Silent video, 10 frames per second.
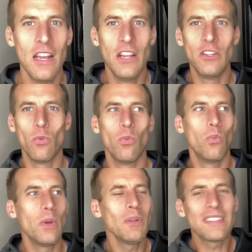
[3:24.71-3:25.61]
you know,
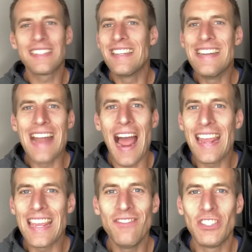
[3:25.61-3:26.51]
we were just
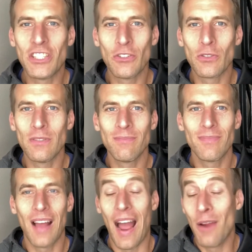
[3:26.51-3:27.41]
naive children.
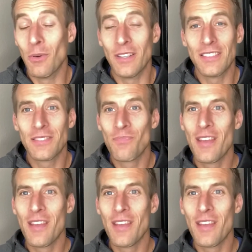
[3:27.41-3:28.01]
I was.